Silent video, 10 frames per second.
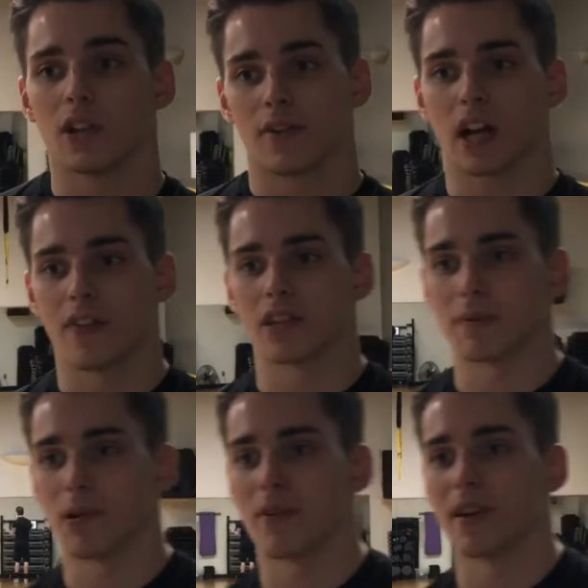recovered to the
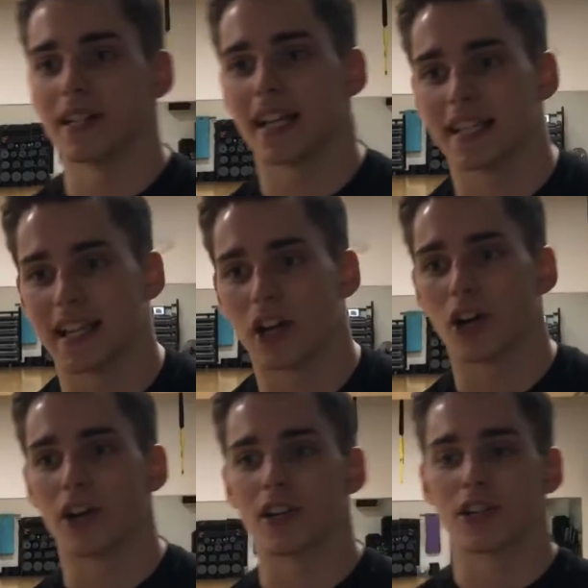point where it doesn't
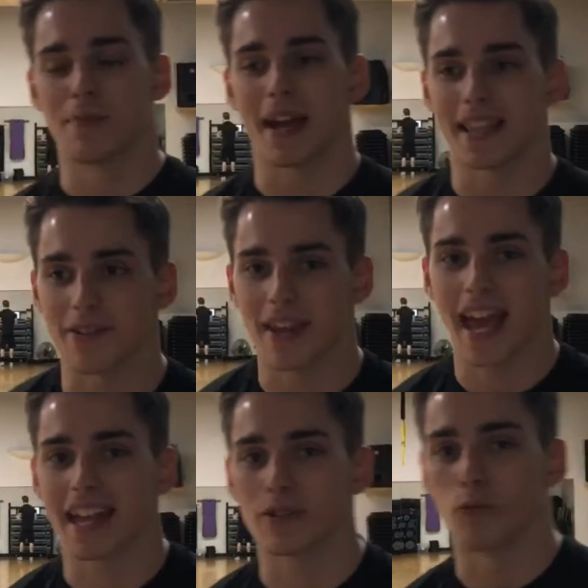hurt so bad that you
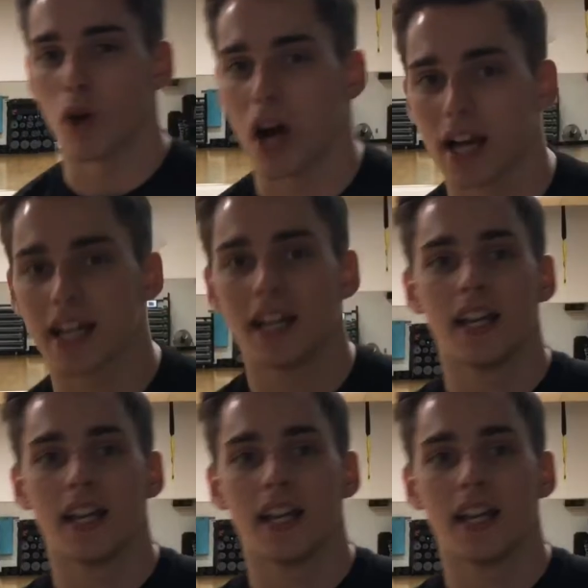can't walk,